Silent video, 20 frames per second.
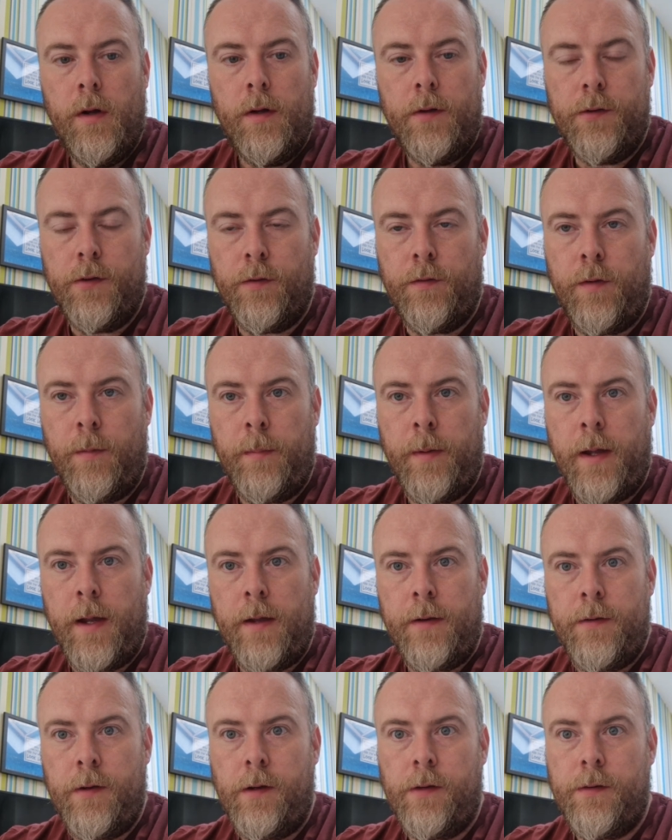So from the
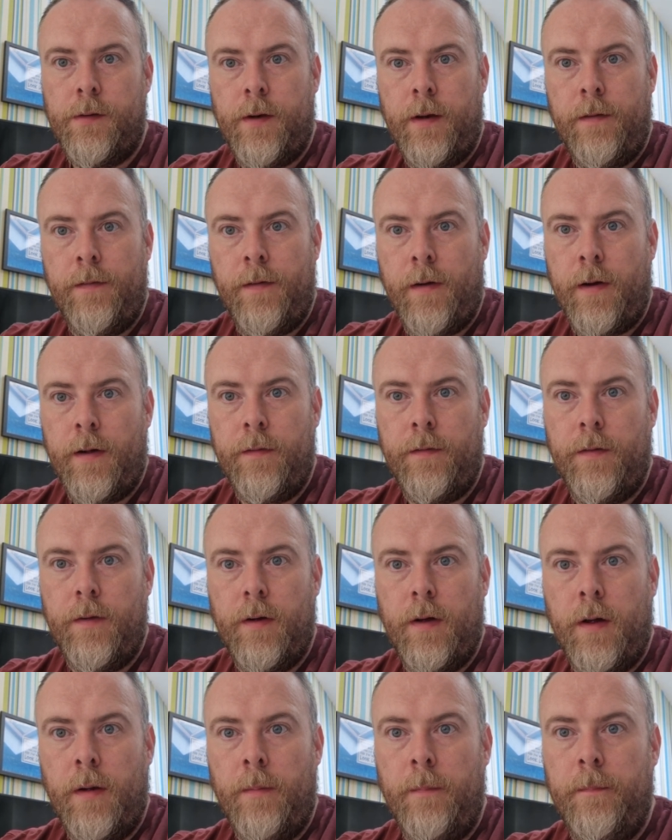
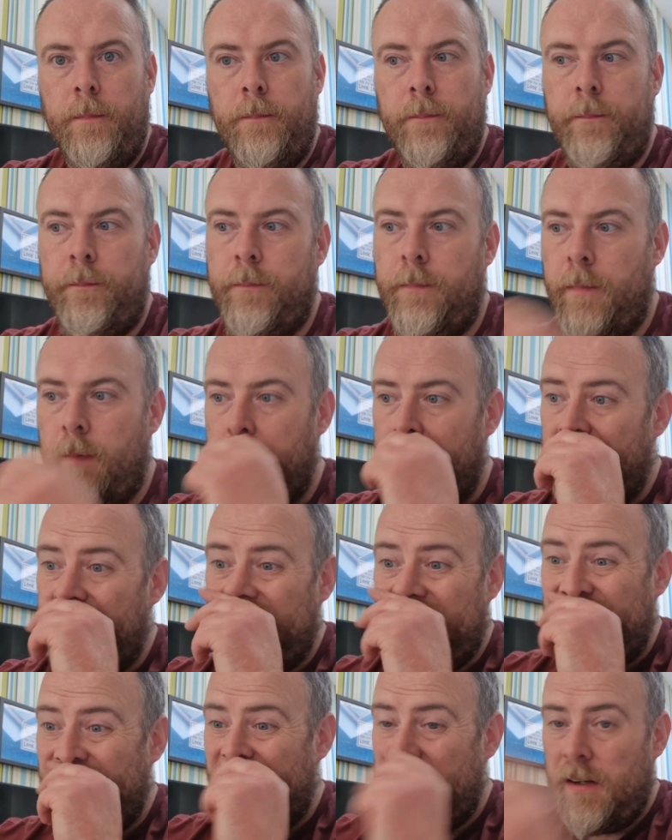A635
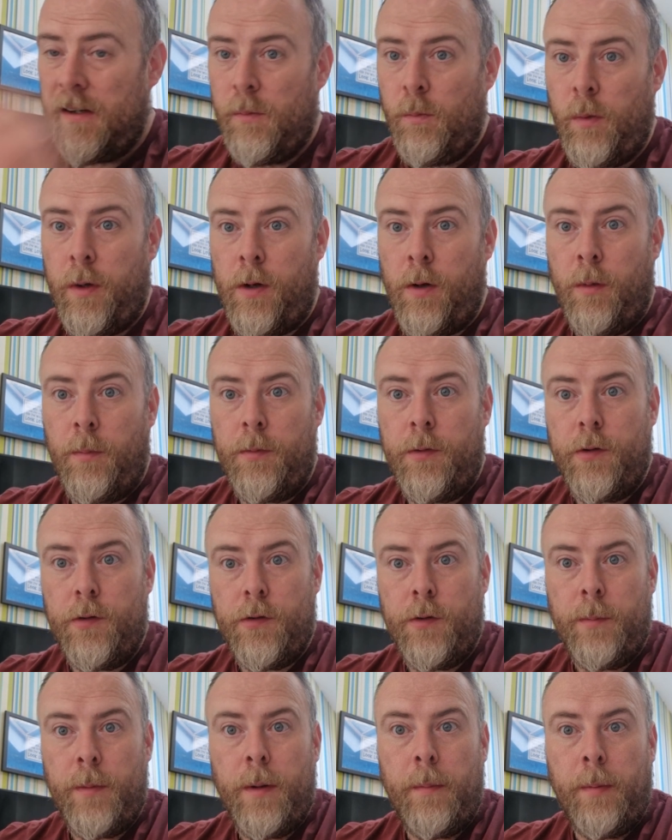we go up to the
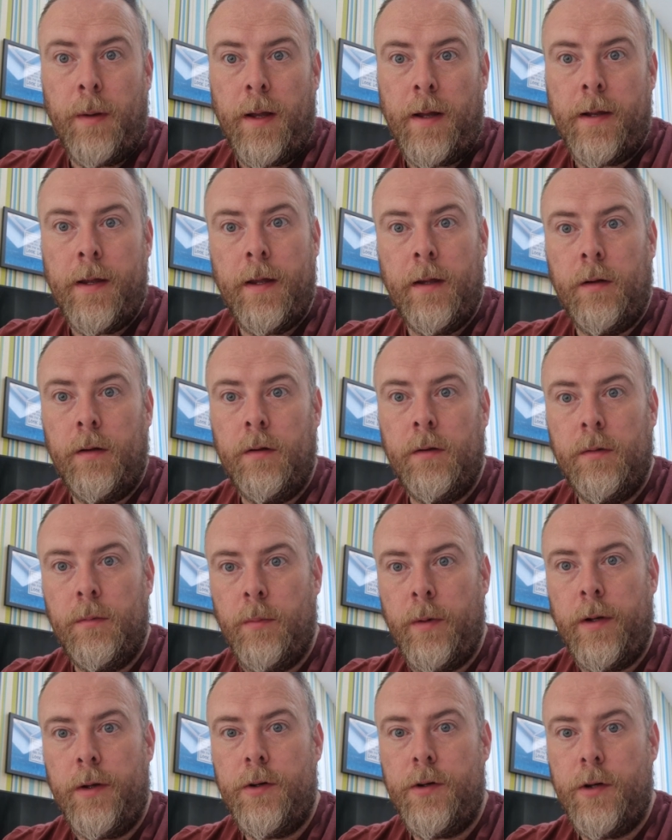summit of Black Hill,
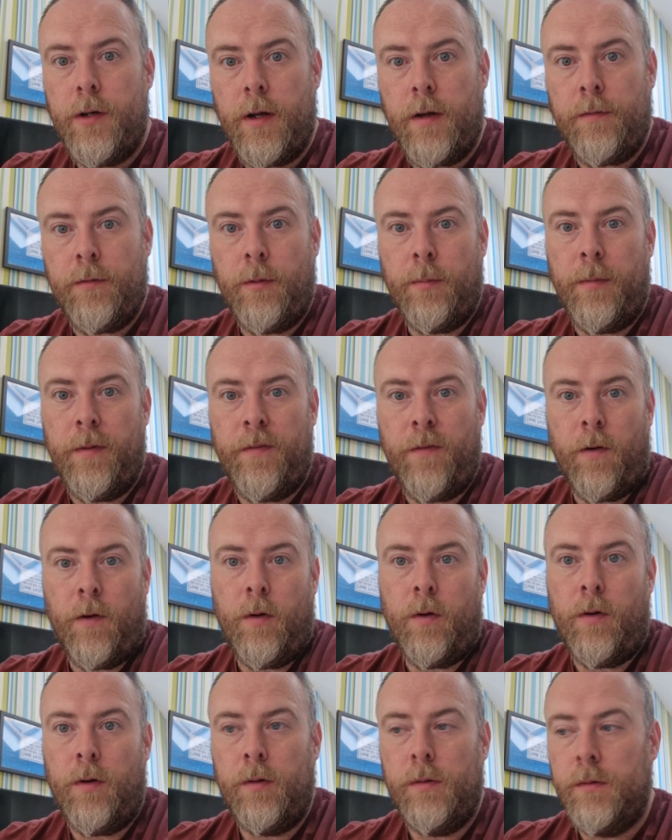which I've done
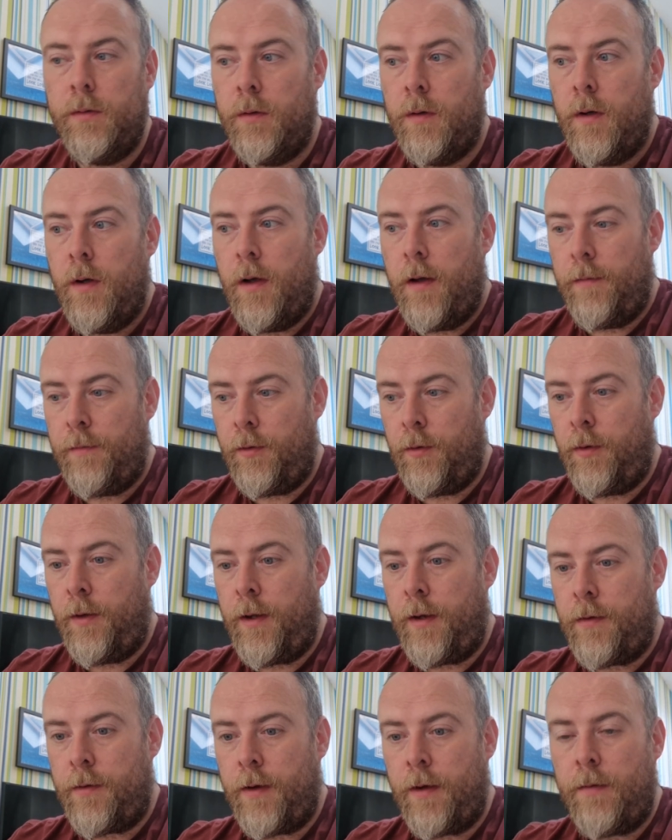before, done the
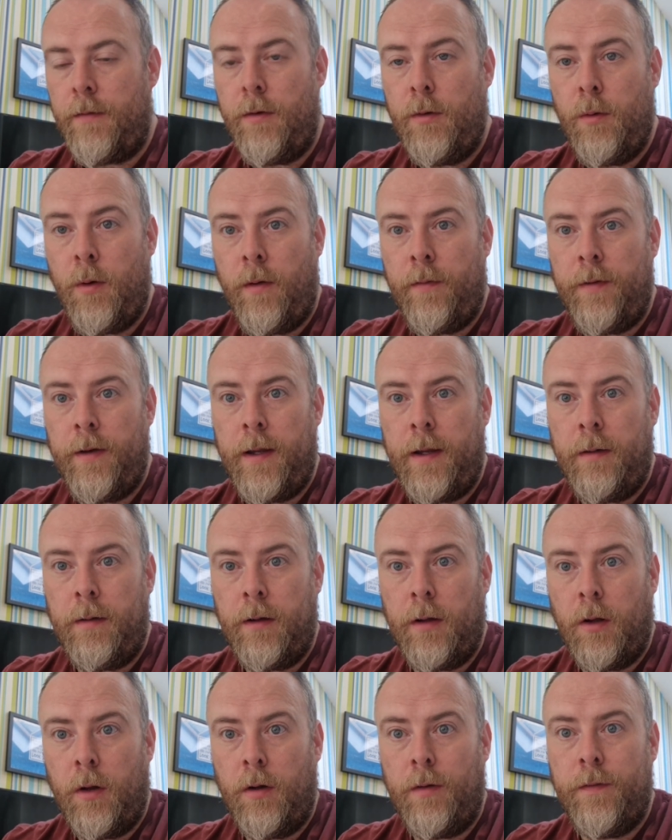entire route over Dean
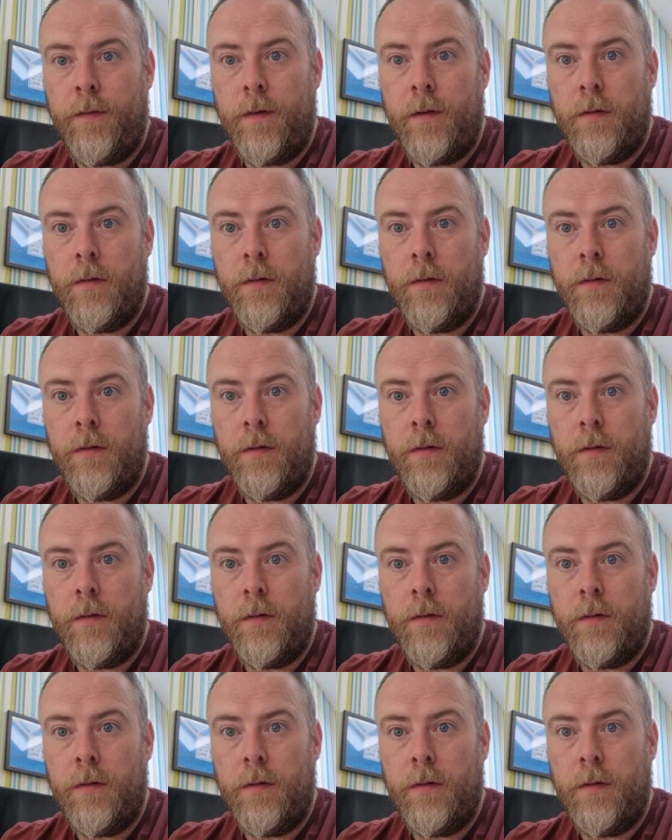Clough.